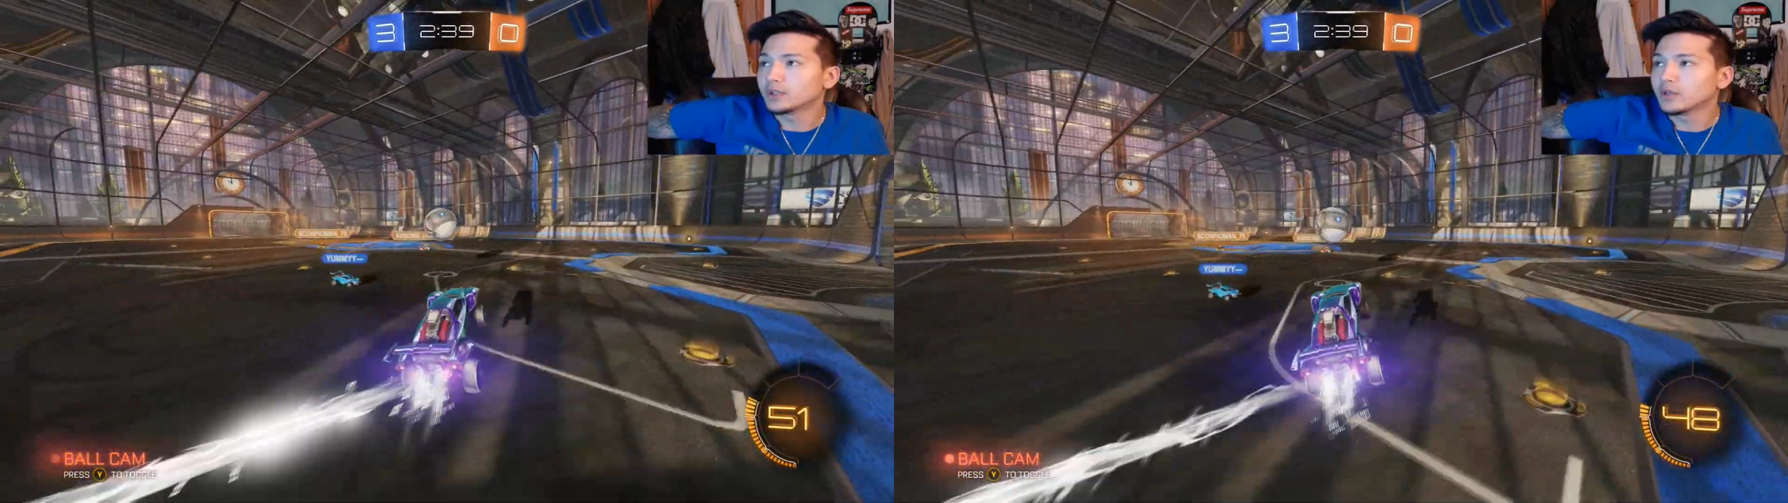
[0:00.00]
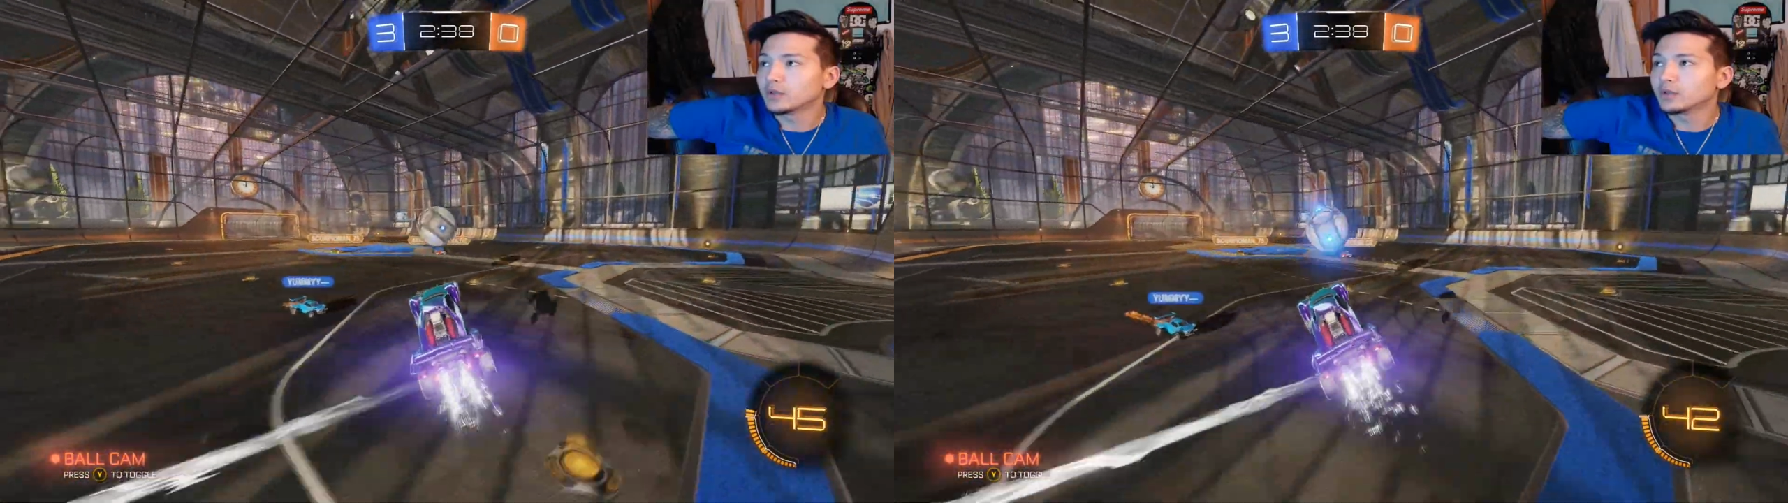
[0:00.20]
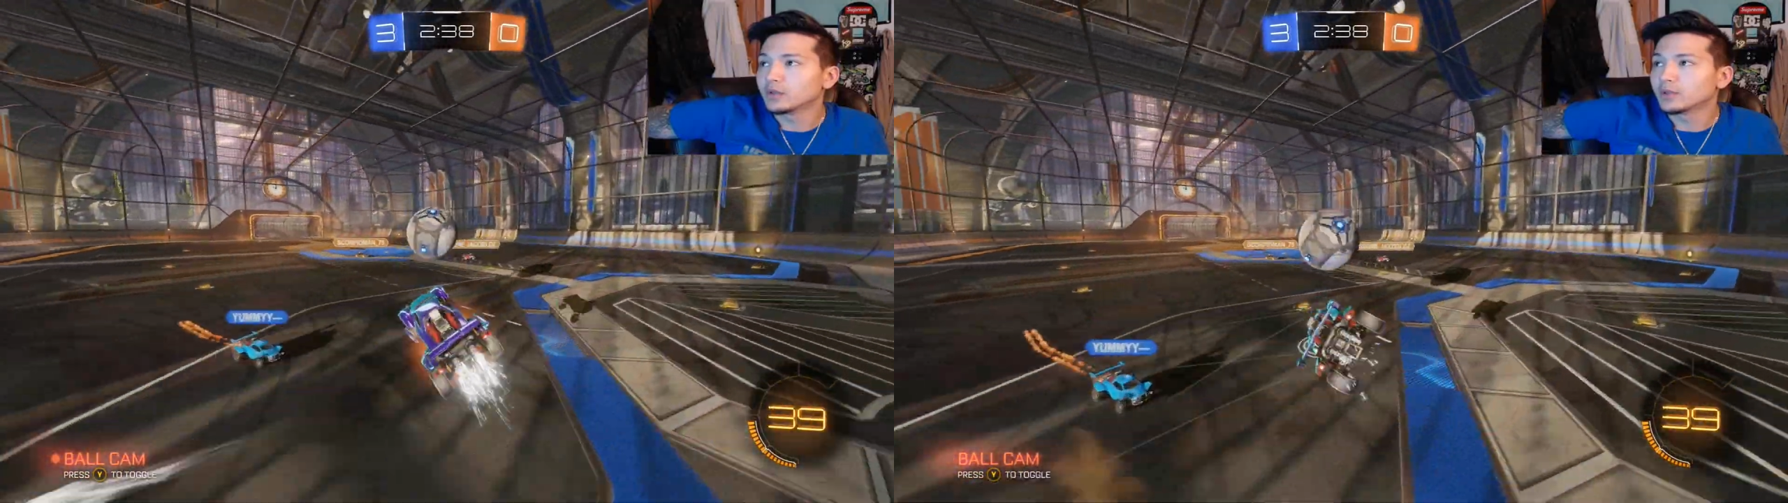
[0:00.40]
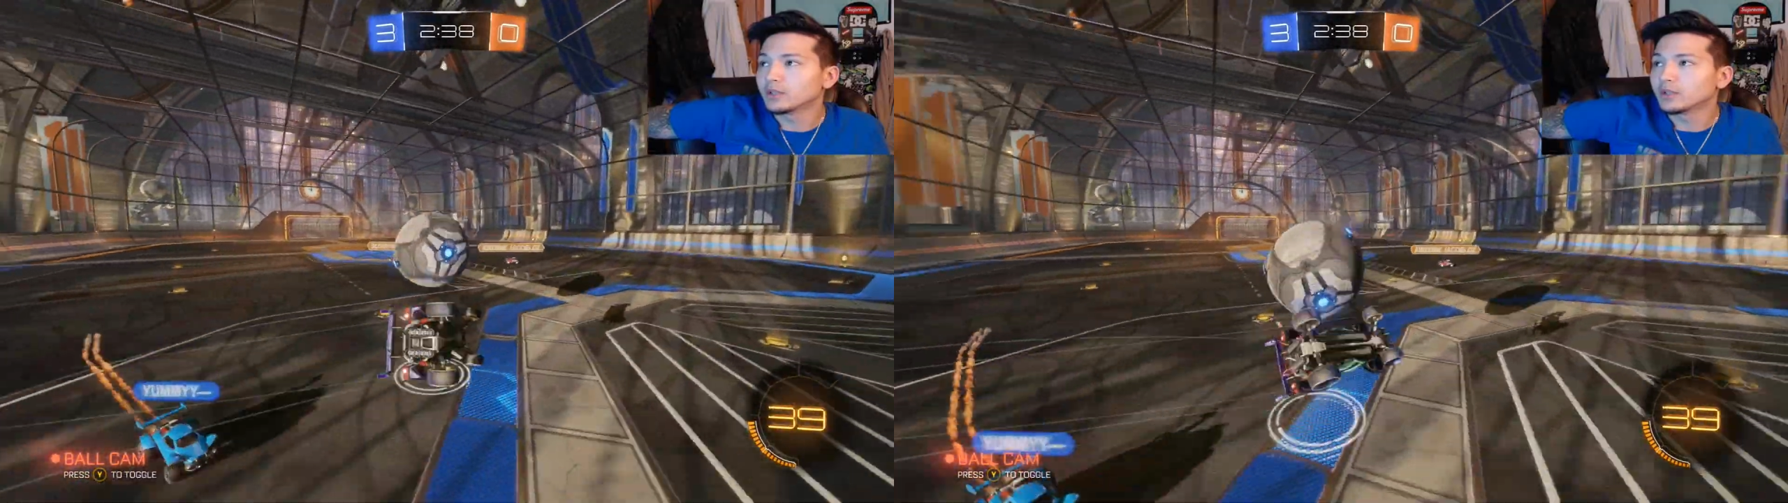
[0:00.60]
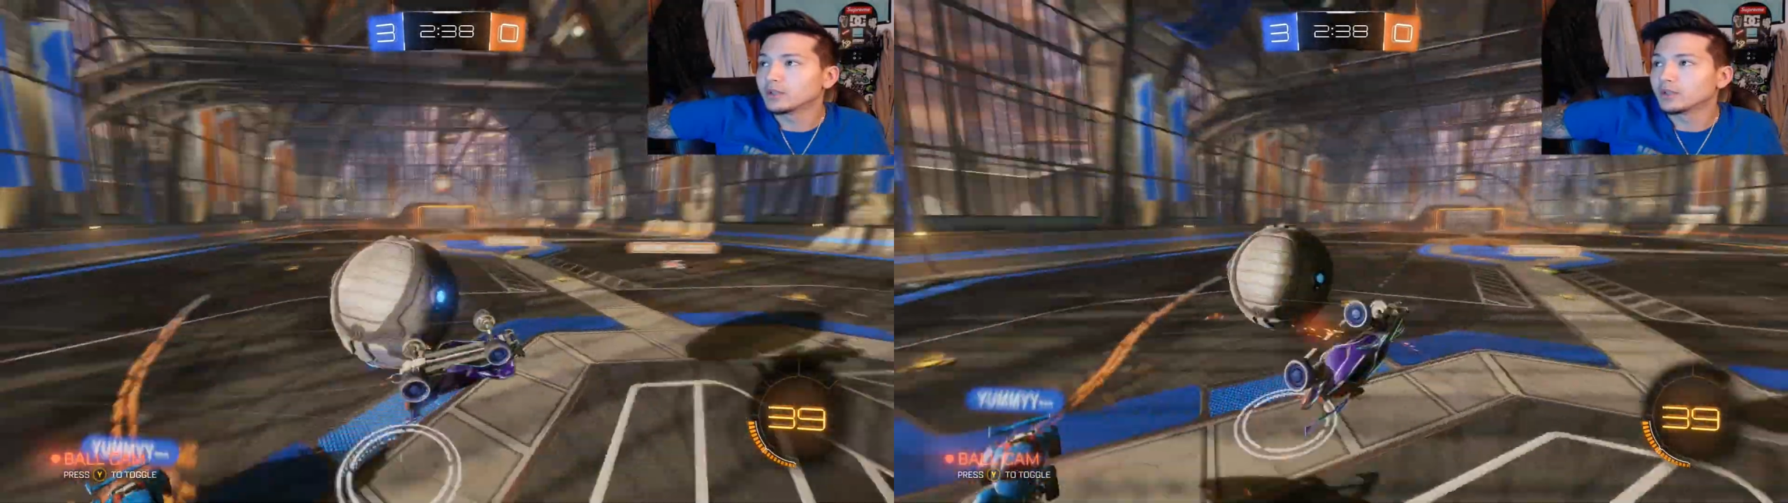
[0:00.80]
just don't know
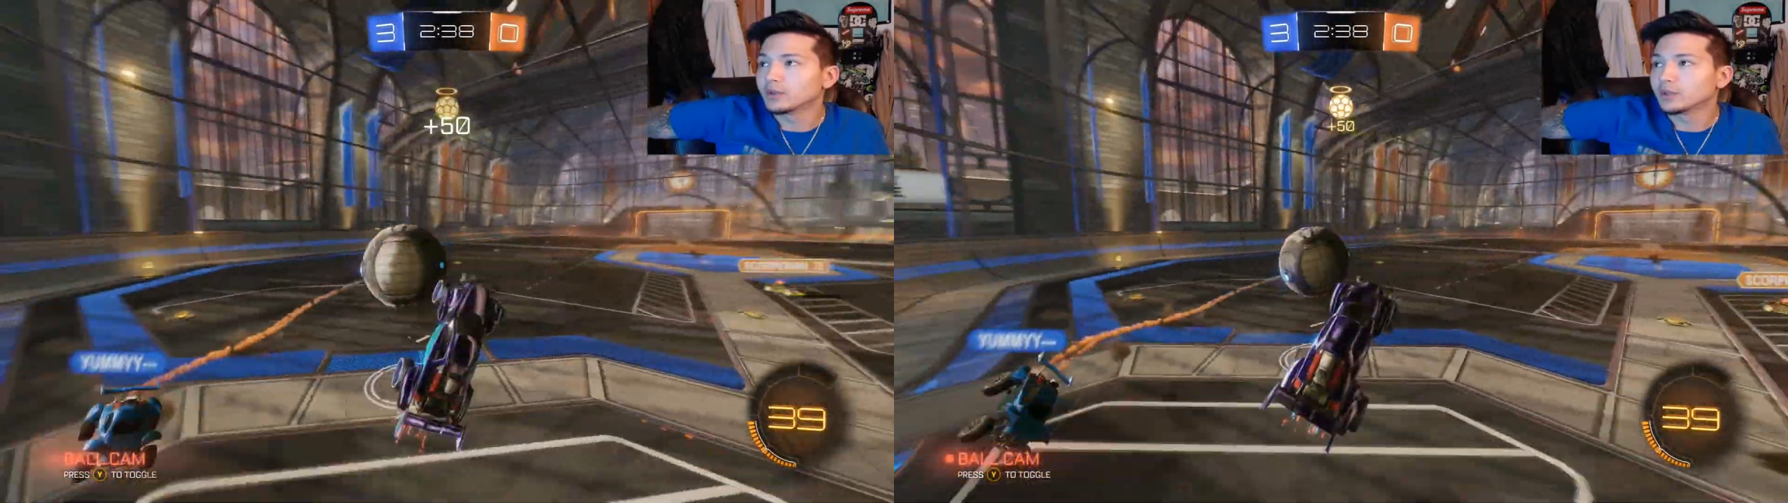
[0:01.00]
what they're doing